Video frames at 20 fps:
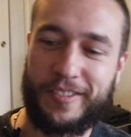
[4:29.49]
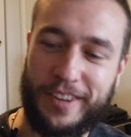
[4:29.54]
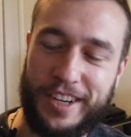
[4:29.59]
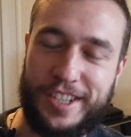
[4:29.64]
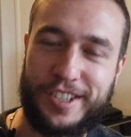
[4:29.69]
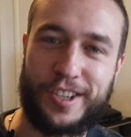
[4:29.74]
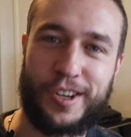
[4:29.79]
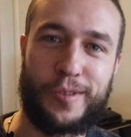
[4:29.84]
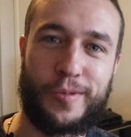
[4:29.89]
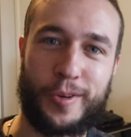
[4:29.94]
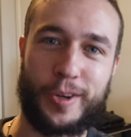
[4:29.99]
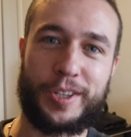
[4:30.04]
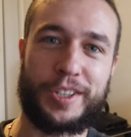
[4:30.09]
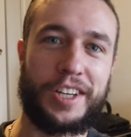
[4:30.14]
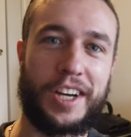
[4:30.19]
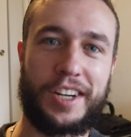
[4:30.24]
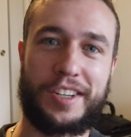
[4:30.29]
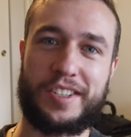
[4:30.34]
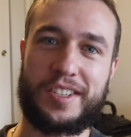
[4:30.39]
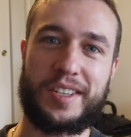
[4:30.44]
reach over and
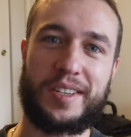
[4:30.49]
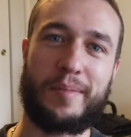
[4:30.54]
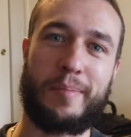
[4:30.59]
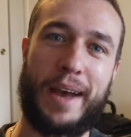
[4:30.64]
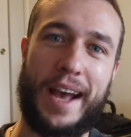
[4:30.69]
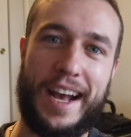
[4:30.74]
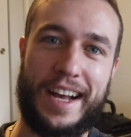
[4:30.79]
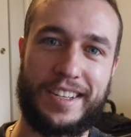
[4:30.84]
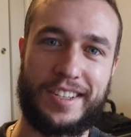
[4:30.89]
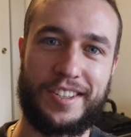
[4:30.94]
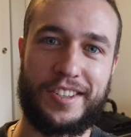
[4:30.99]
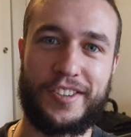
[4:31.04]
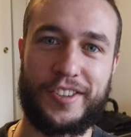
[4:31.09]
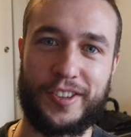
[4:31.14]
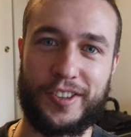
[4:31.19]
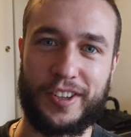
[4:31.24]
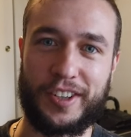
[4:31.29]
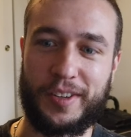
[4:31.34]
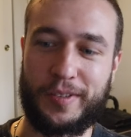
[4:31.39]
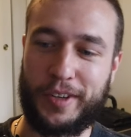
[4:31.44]
touch the
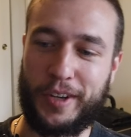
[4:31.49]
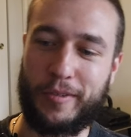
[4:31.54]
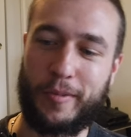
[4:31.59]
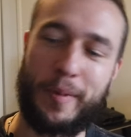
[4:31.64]
passenger if you